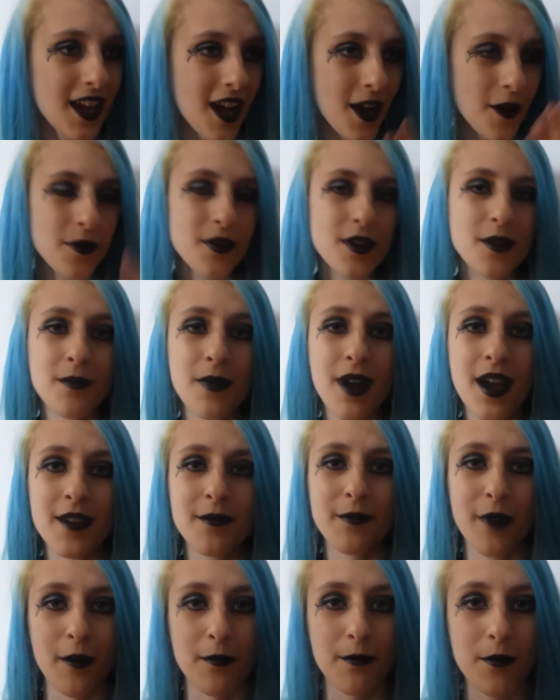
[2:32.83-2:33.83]
I wouldn't
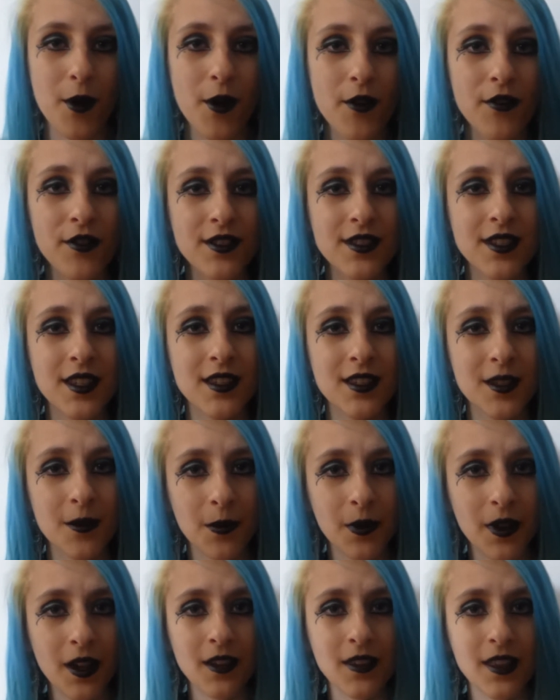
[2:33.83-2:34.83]
mind my boyfriend says
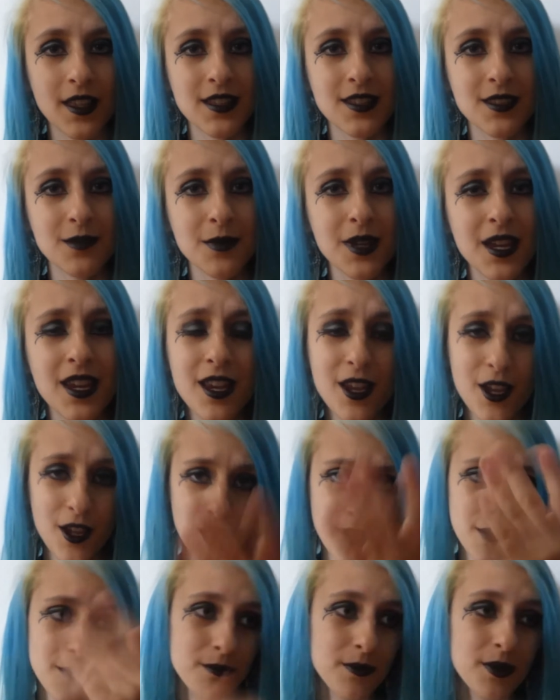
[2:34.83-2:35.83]
something like that to me,
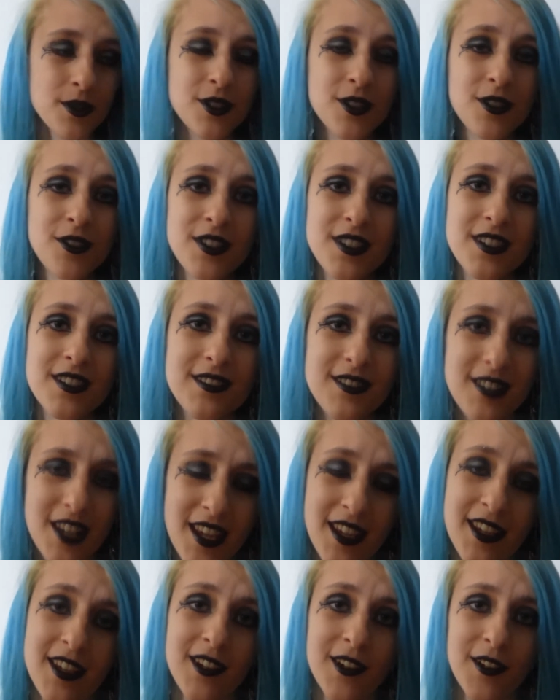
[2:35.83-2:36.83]
but you're a
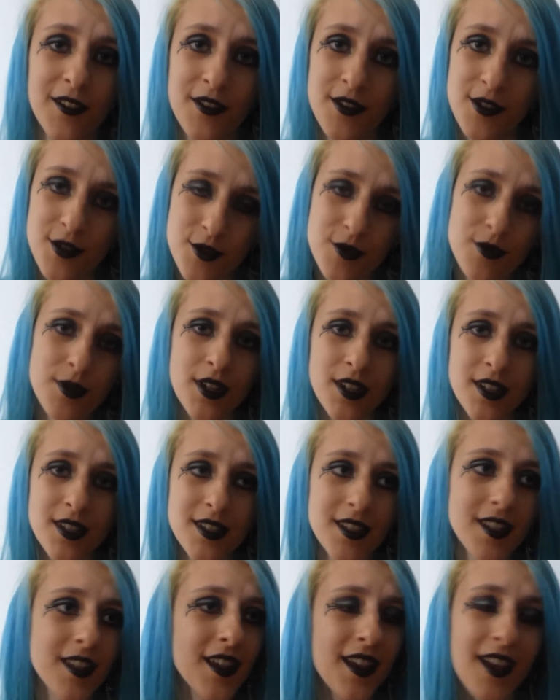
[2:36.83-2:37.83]
dick on the street,
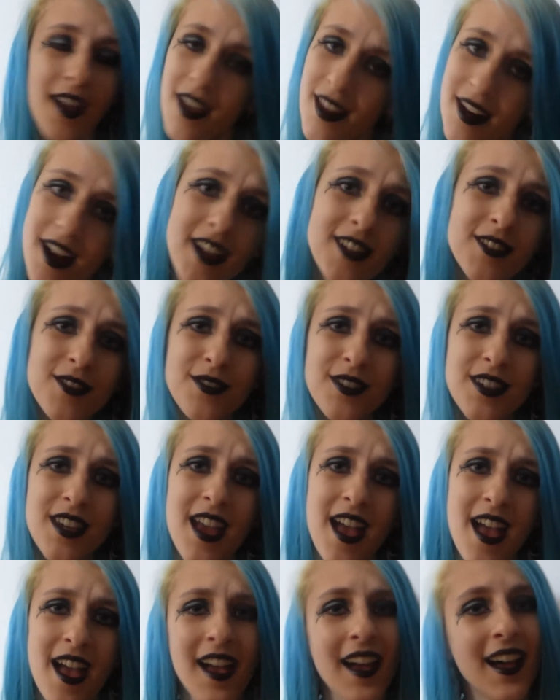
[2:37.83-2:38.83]
and I don't
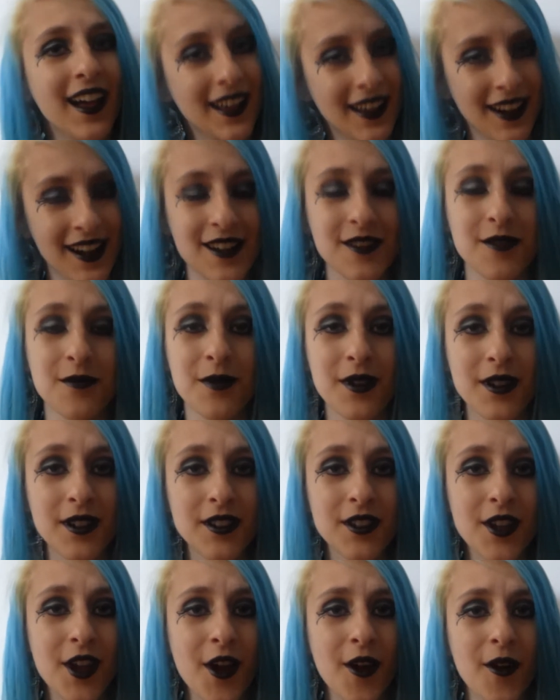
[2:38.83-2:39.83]
care, and I don't want
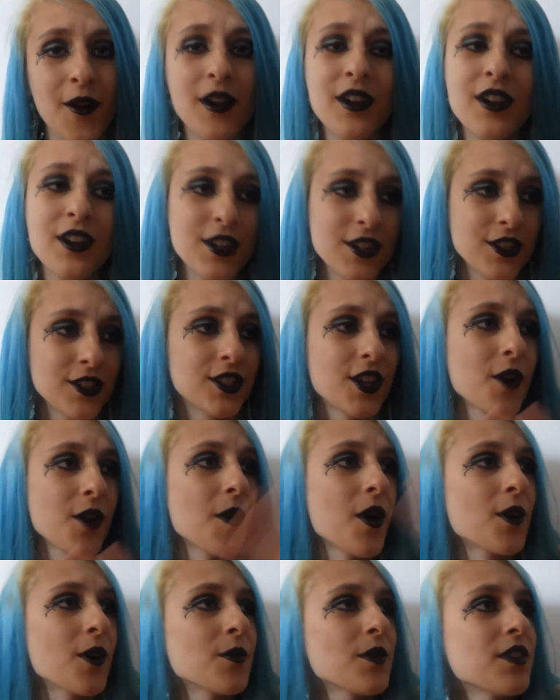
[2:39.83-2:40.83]
to know. Go
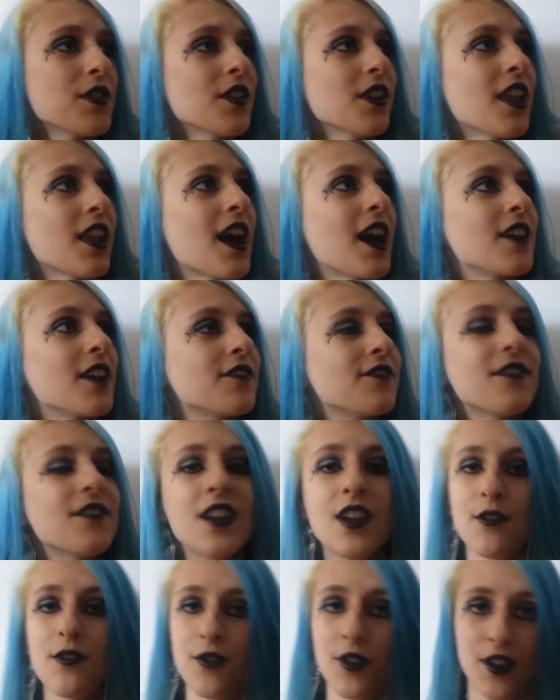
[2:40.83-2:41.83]
on with your life,
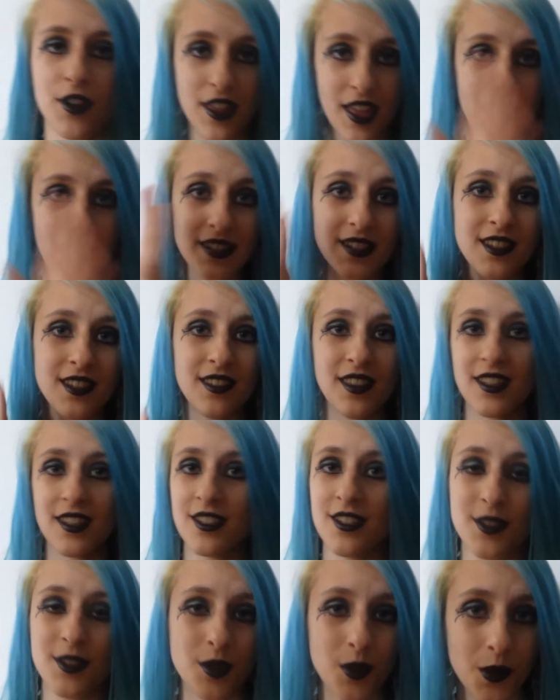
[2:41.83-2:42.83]
forget
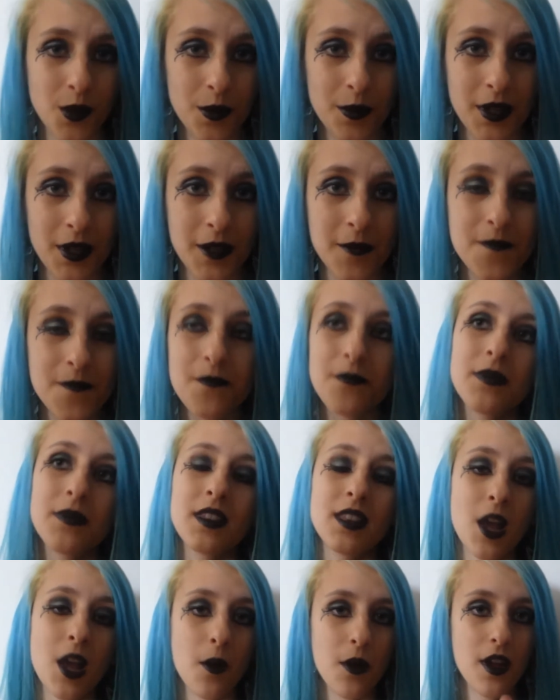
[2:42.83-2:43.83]
that you saw me.
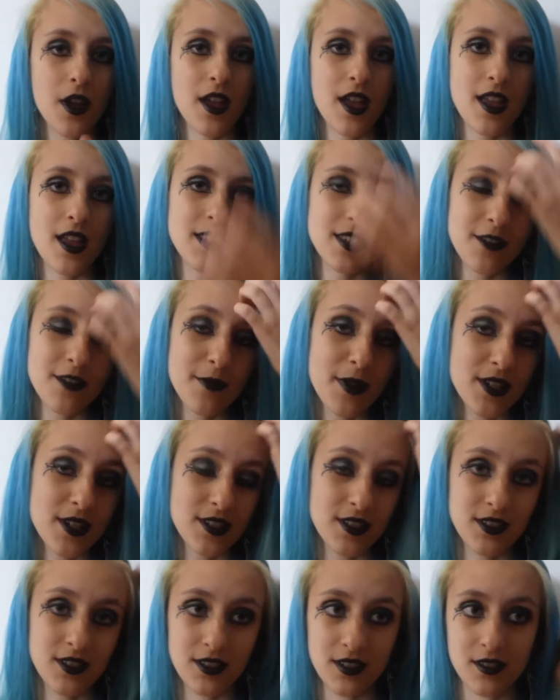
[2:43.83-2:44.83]
Now, as I
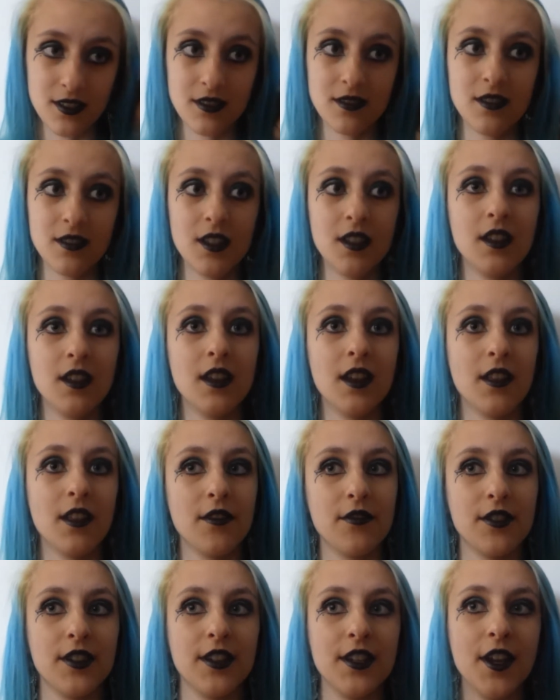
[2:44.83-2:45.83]
mentioned in
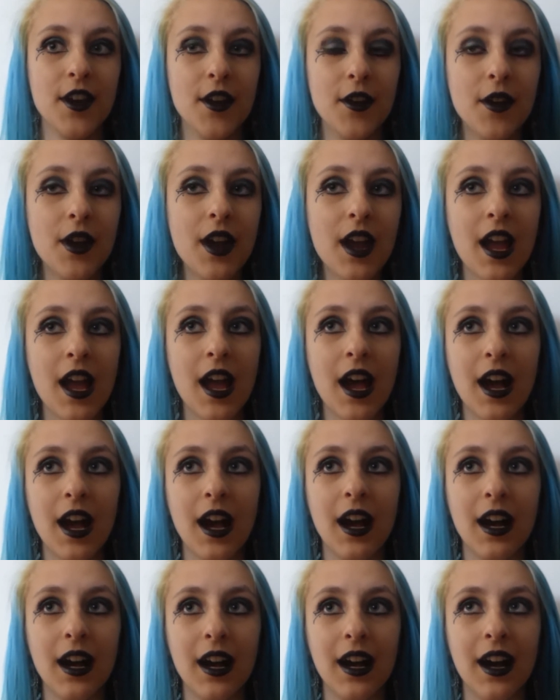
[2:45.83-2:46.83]
another video,
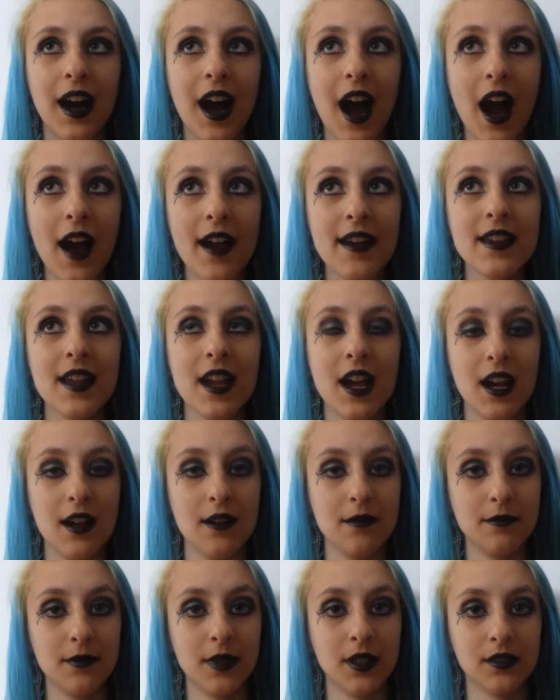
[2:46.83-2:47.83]
I
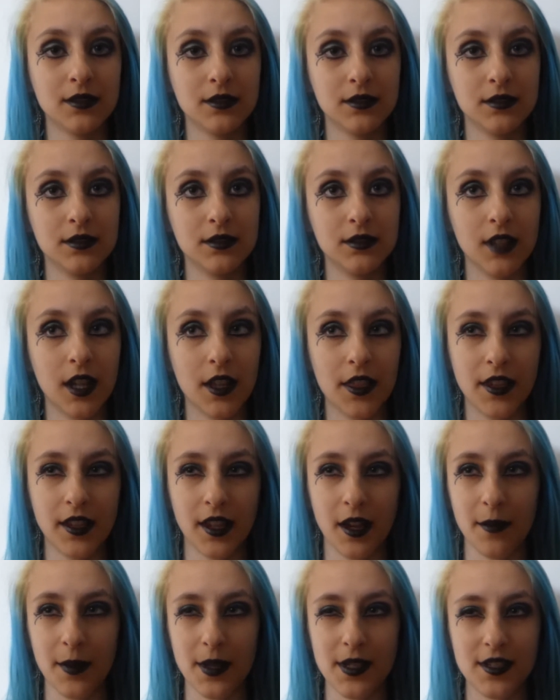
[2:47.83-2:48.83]

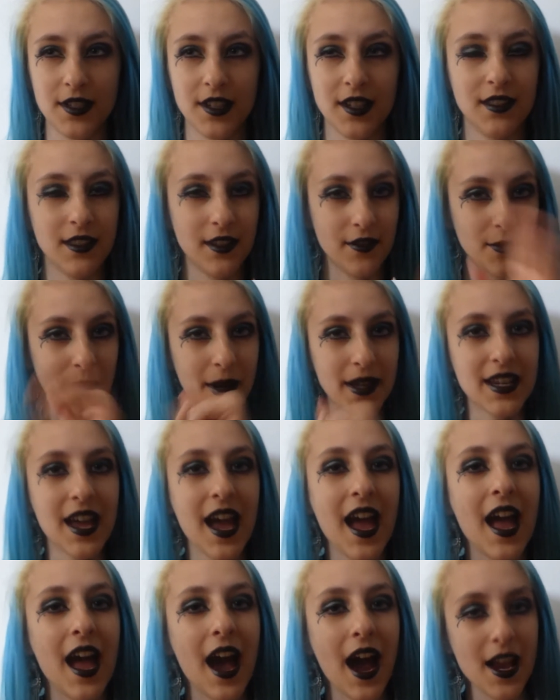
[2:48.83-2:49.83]
think I mentioned it, never mind.
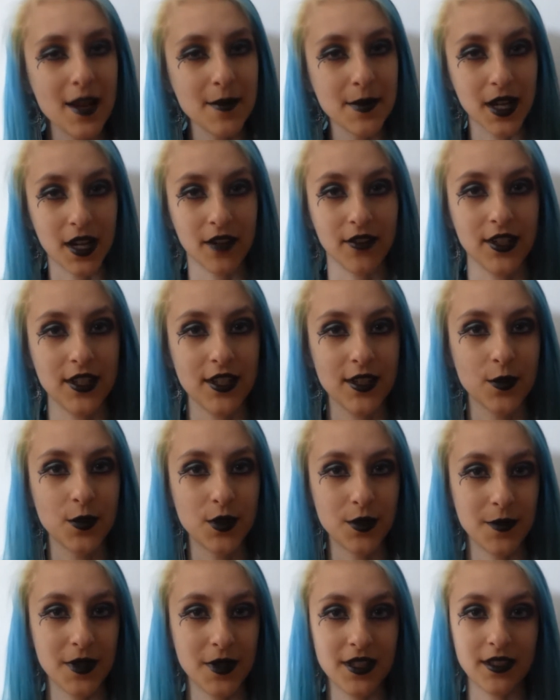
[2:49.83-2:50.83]
I am a governess,
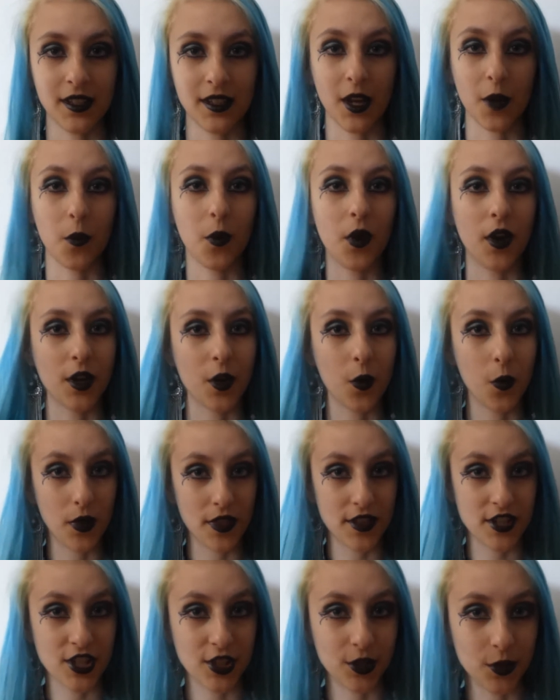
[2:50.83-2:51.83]
which means that I work
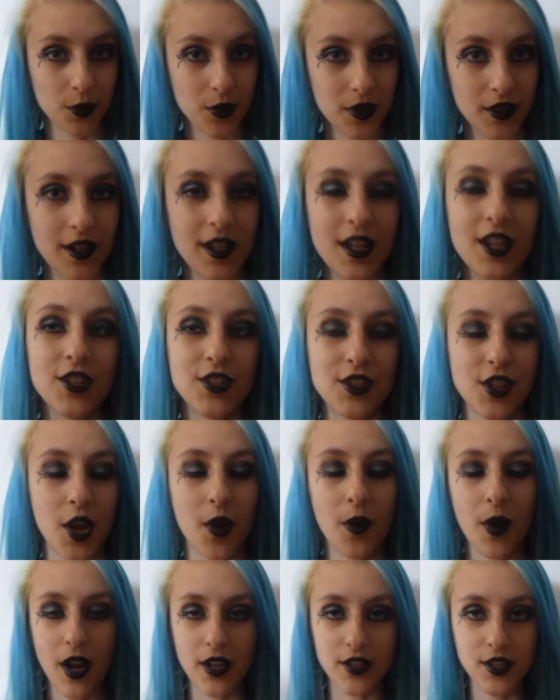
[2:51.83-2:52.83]
with children.
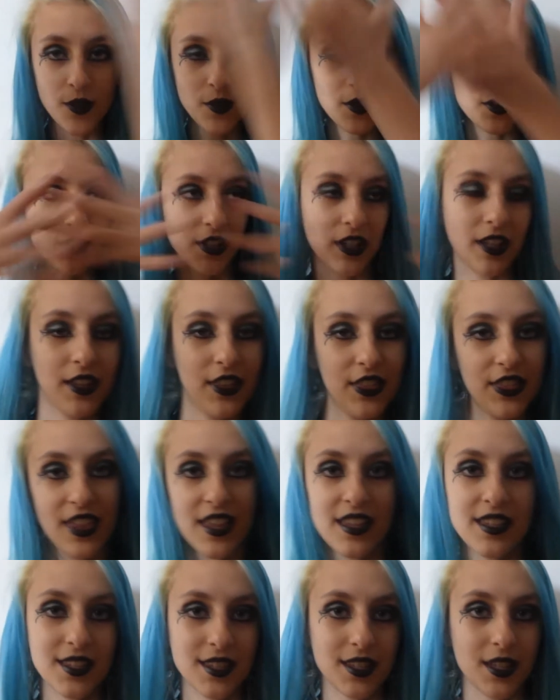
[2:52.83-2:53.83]
So I don't look like
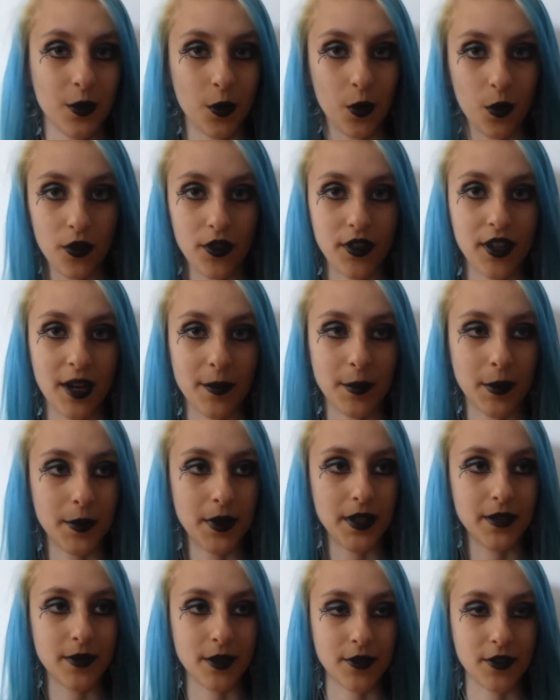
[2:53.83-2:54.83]
this all the time. I
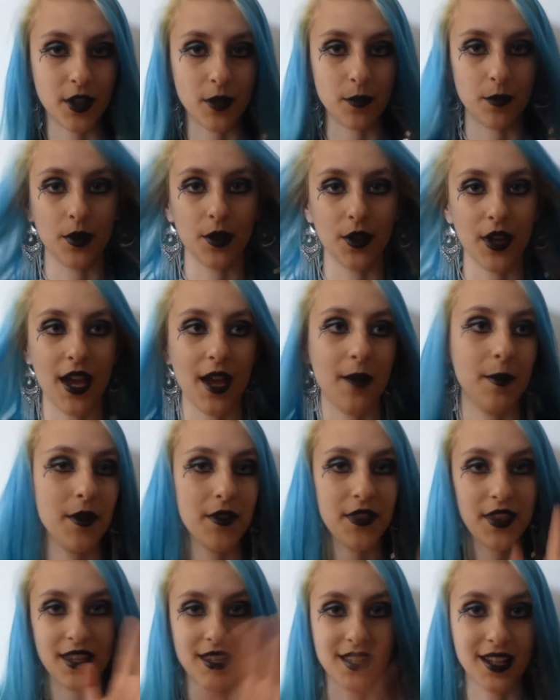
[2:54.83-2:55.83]
mean, I've got blue hair,
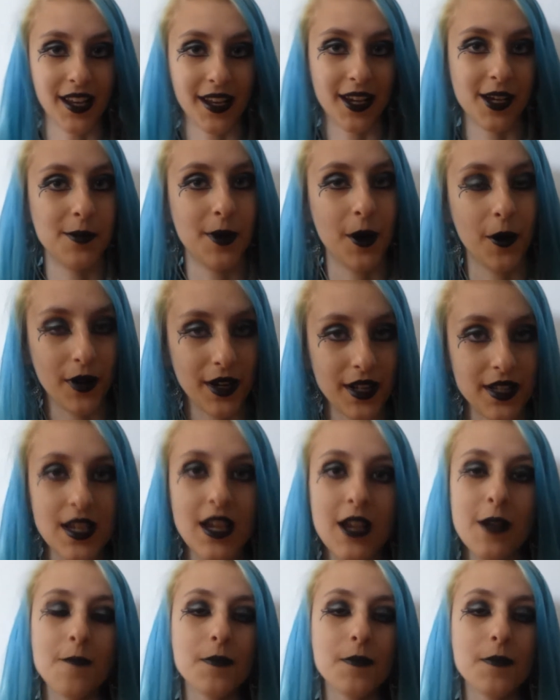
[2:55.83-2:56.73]
but that's like about it.